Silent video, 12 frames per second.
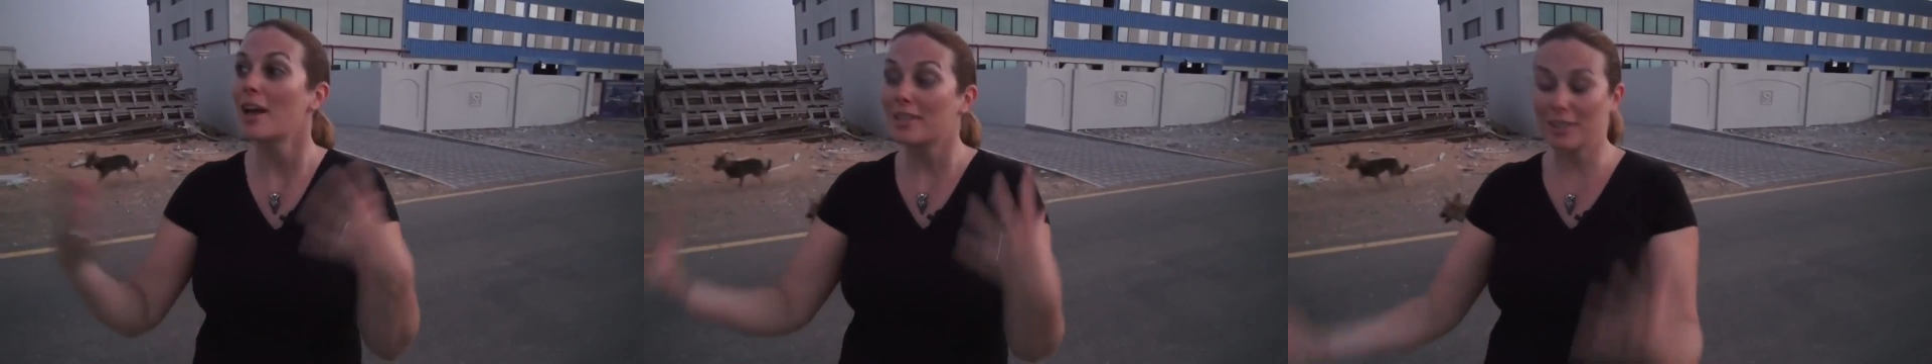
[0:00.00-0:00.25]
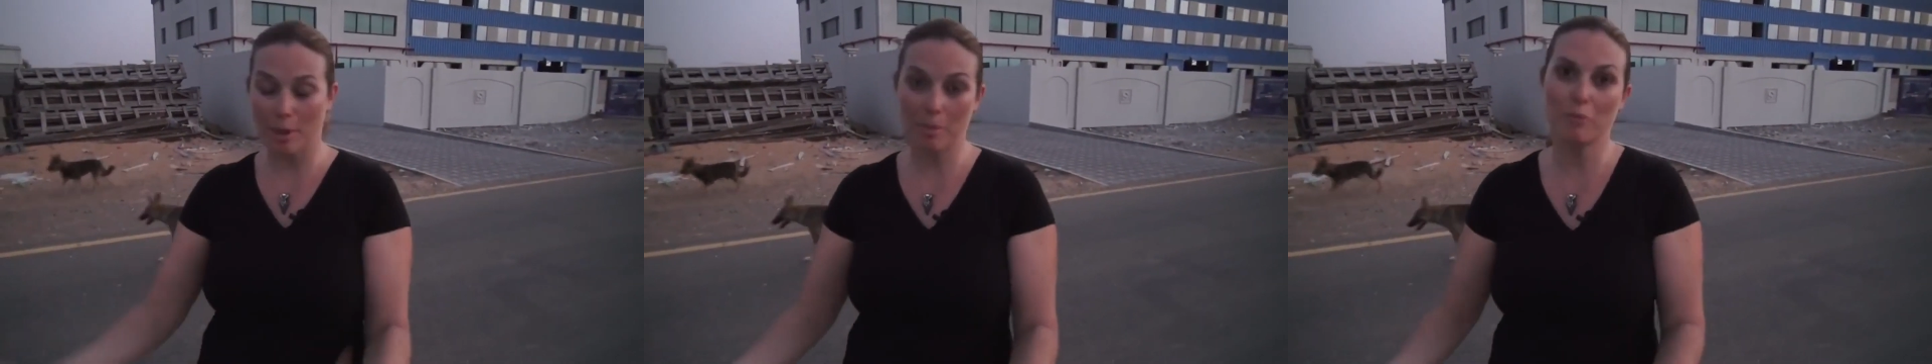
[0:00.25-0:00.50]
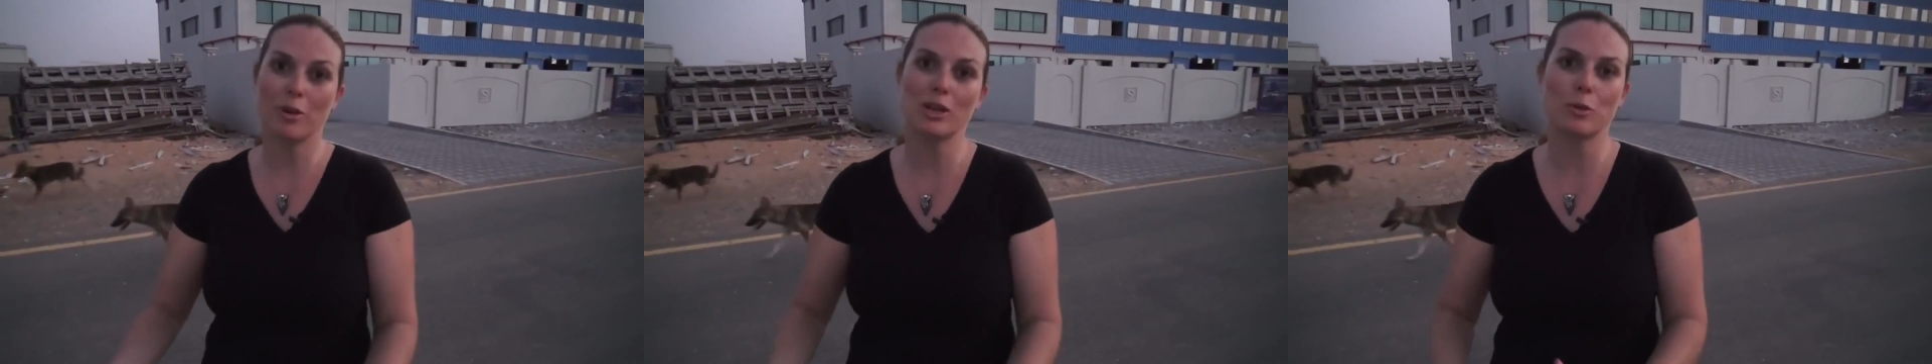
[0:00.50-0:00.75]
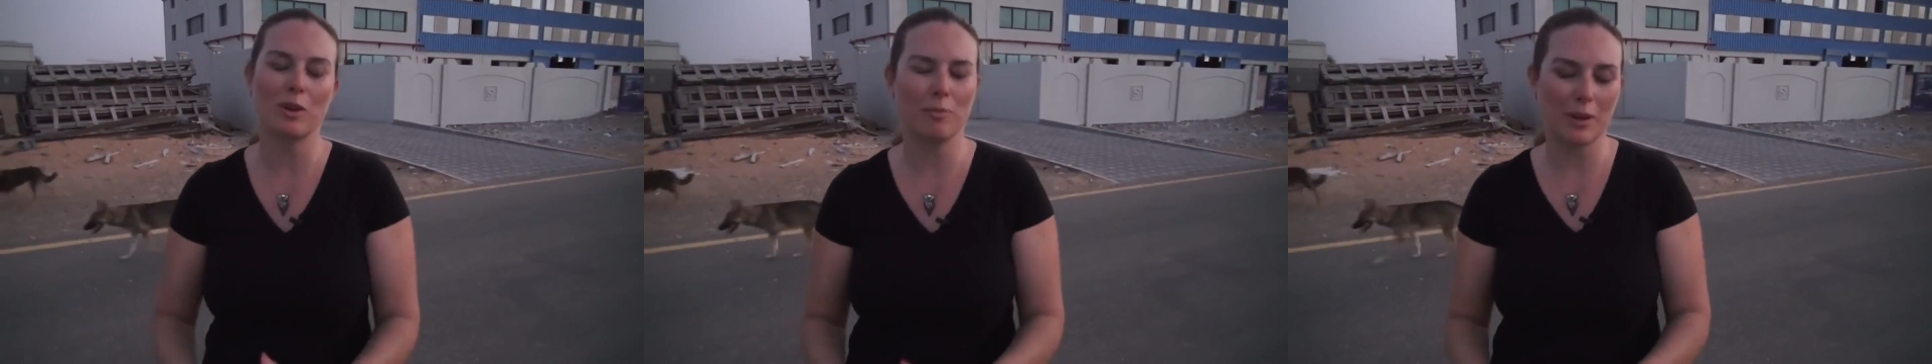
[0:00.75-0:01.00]
some of
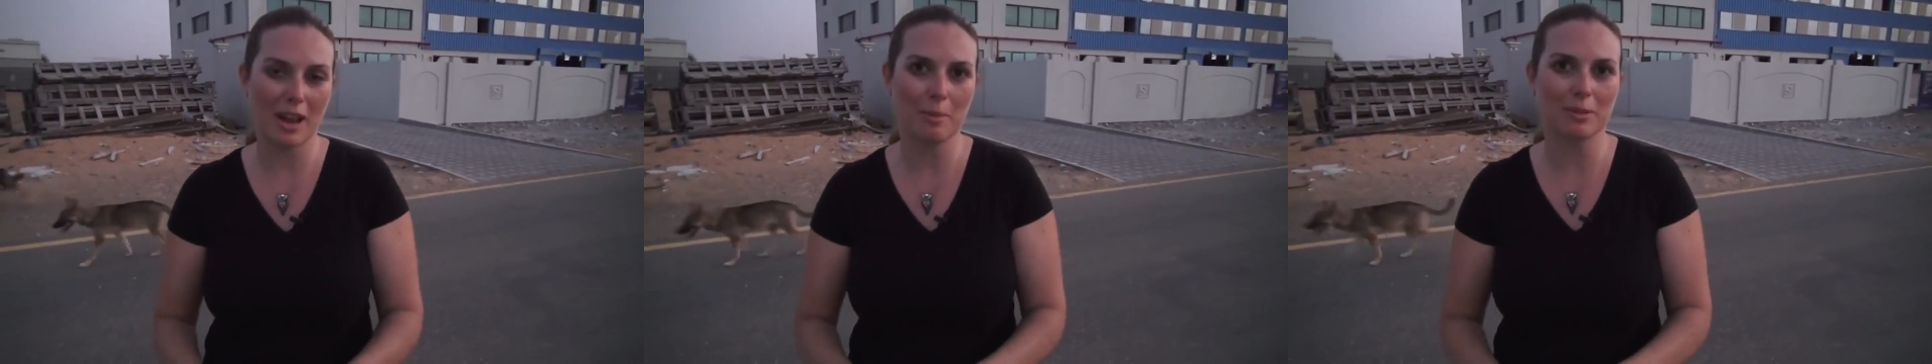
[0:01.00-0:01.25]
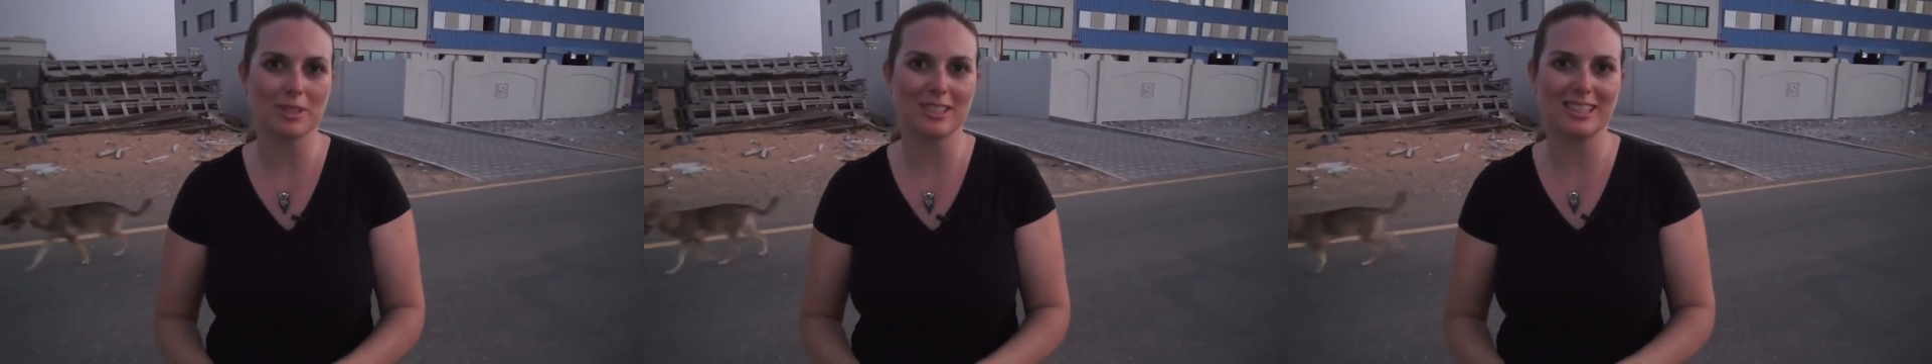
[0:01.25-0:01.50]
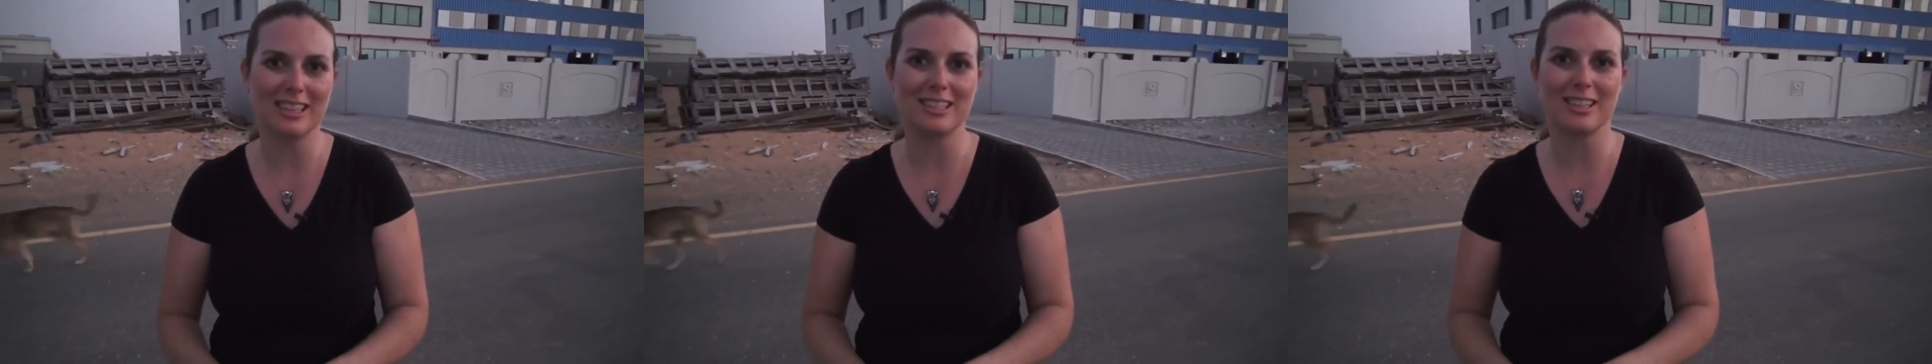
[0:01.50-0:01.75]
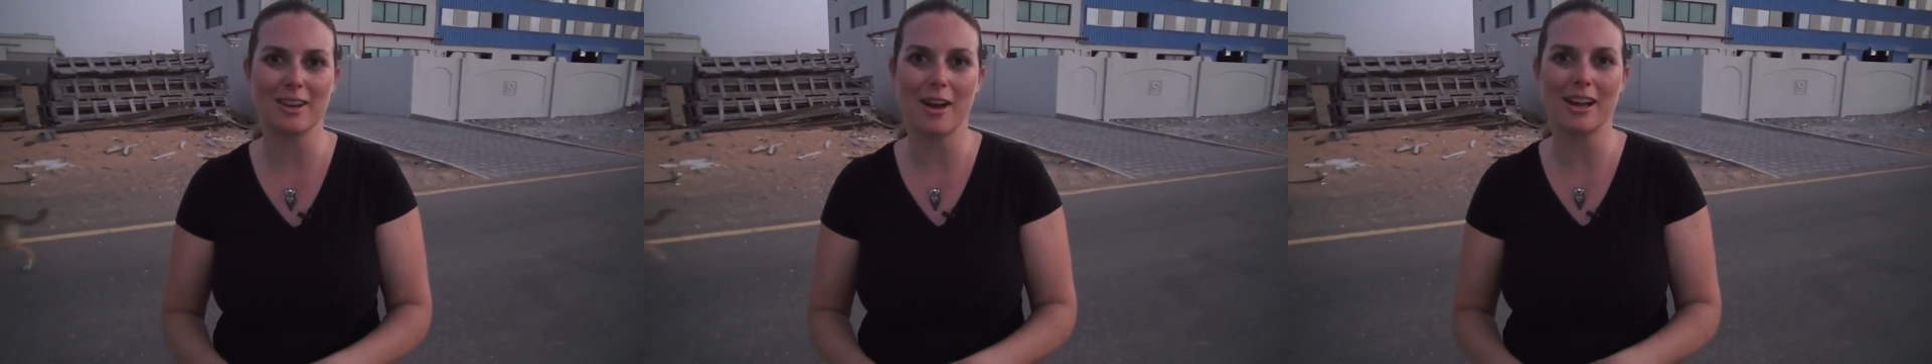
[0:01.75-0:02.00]
which we've been able to see
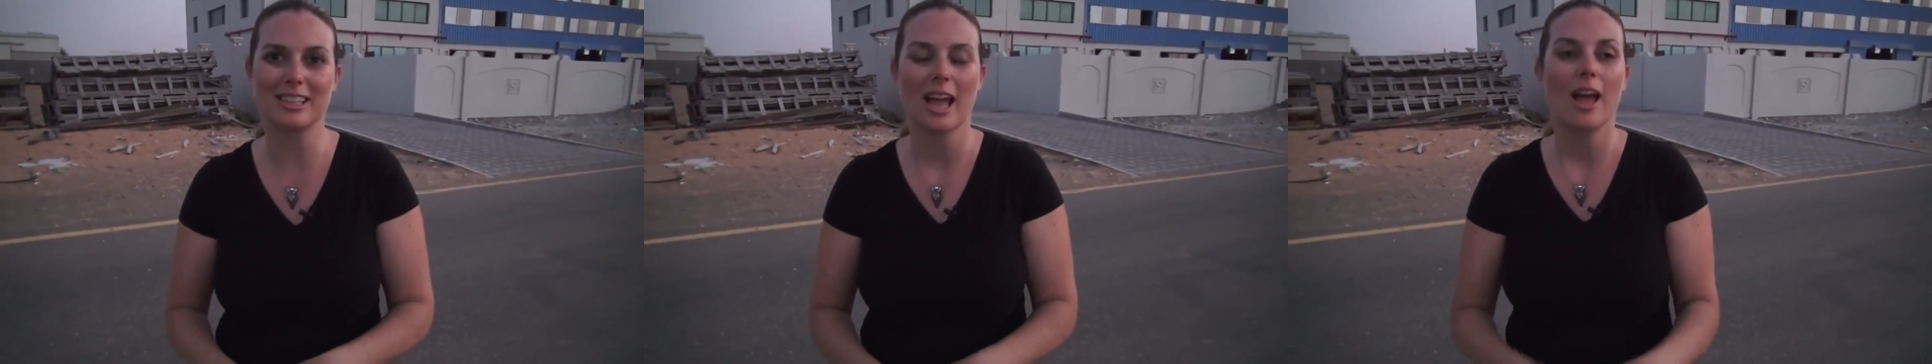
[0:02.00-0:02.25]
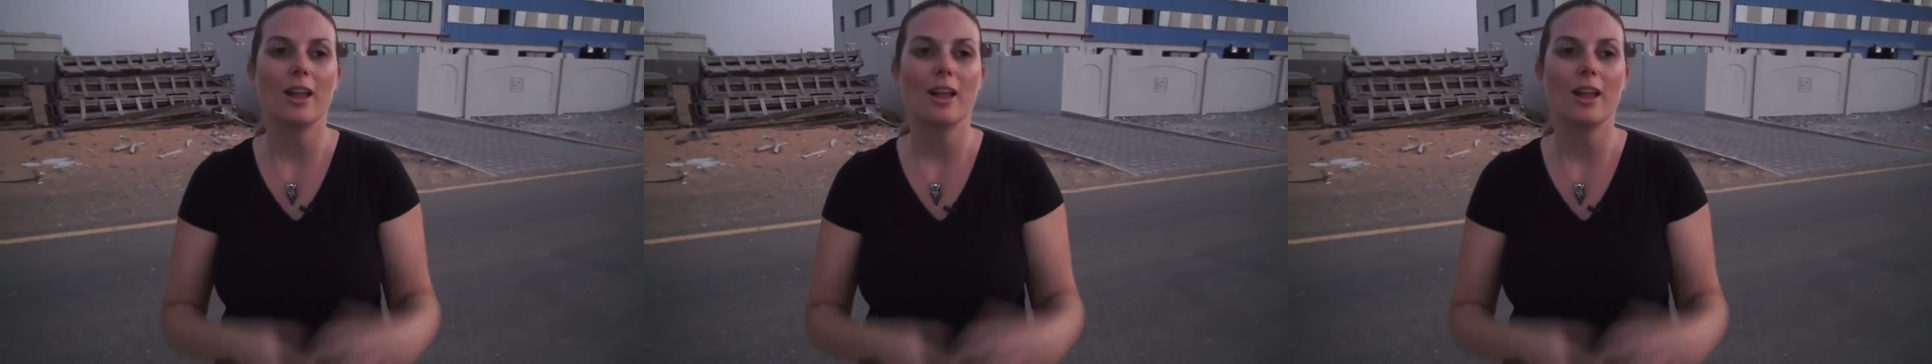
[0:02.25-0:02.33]
tonight.